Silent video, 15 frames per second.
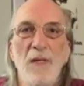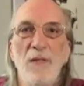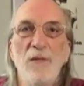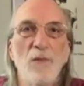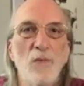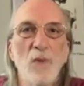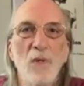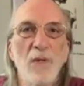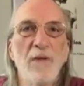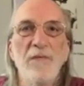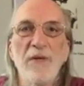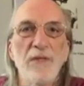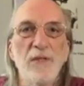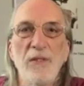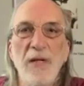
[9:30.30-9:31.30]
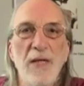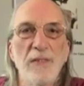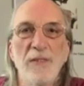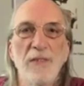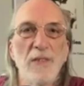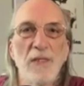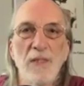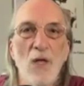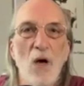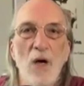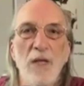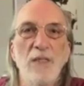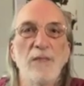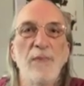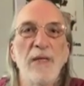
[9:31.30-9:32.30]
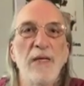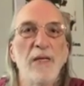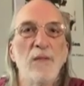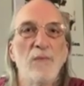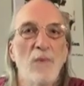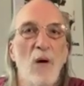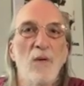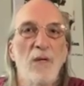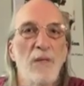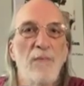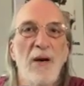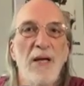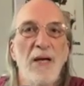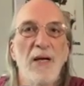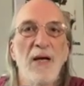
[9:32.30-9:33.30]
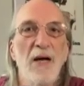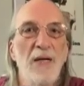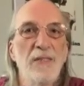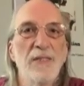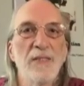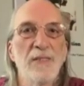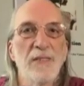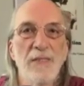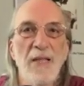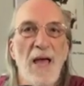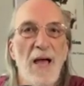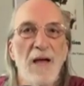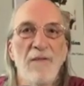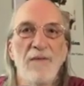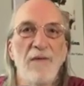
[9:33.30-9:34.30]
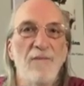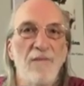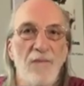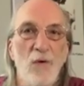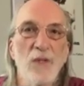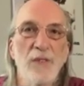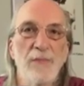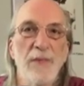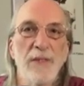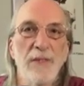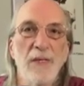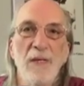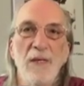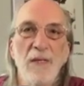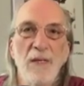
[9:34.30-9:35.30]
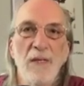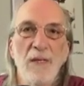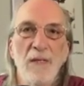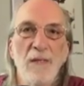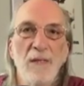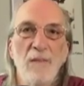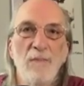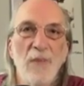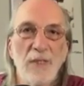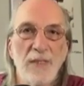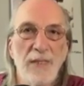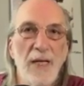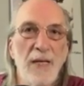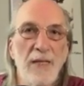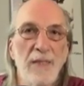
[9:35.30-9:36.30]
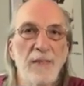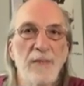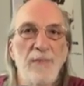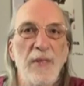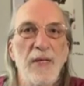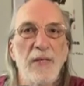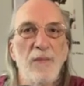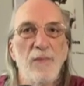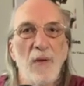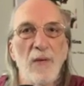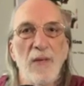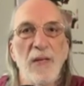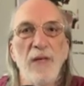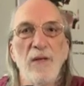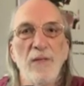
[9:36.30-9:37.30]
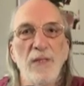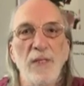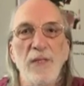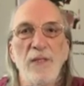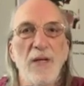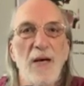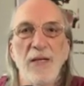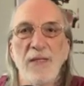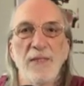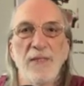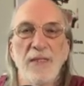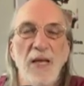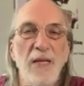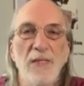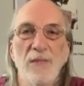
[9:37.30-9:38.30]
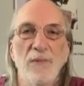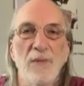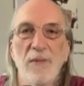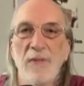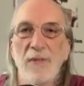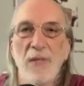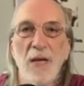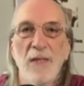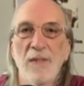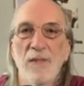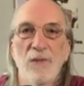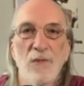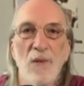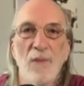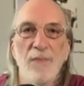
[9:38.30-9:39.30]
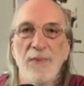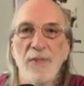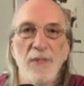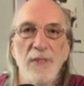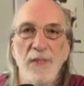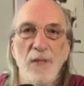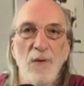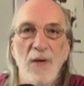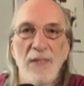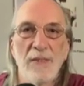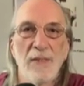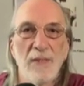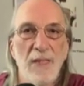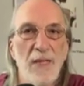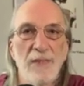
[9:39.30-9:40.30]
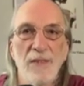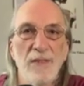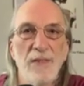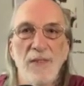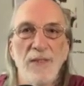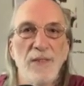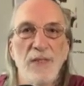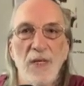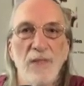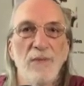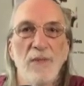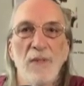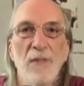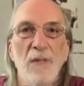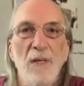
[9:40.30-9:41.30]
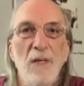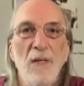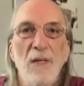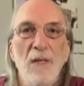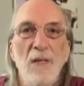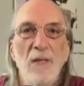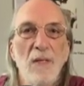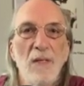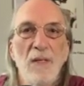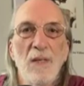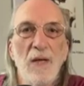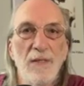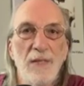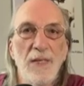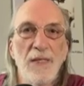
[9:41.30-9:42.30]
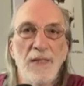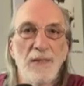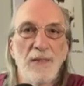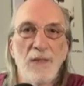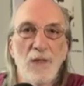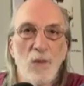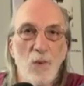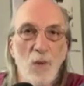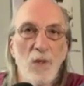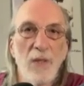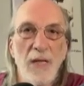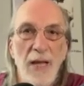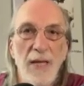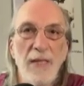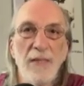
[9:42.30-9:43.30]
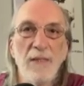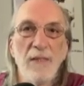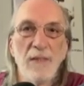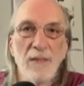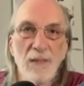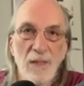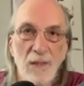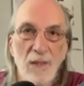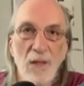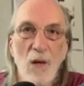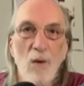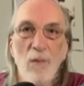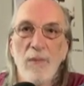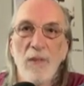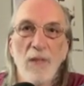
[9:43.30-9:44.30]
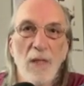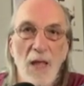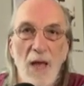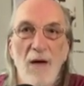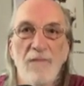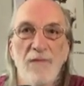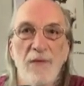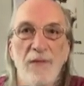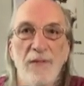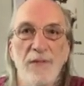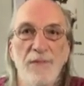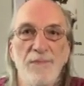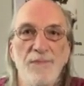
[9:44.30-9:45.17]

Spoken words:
The rule of international law is being eroded by a conscious lack of enforcement, much like it is being eroded here in the United States with Donald Trump and the U.S. elections in general. I think it's a coordinated global effort.